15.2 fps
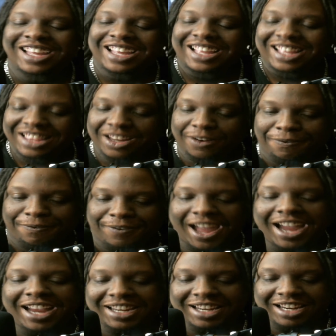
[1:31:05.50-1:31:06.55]
They're
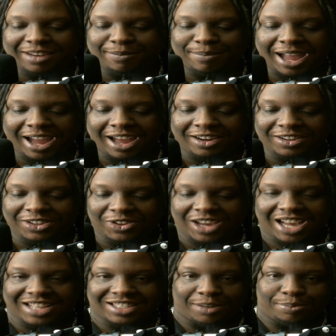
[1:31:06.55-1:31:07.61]
fighting in the back. You
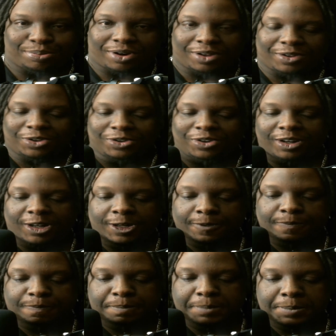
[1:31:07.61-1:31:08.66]
guys can hold on.
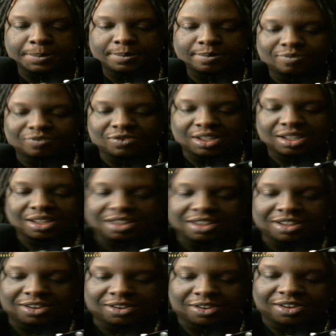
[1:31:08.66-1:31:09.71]

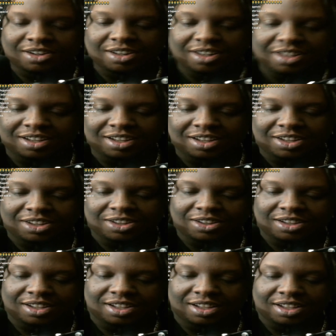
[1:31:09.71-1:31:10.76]
Hold on.
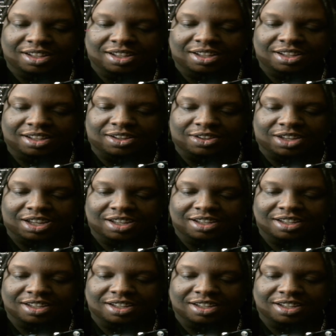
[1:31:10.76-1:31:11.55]
Okay.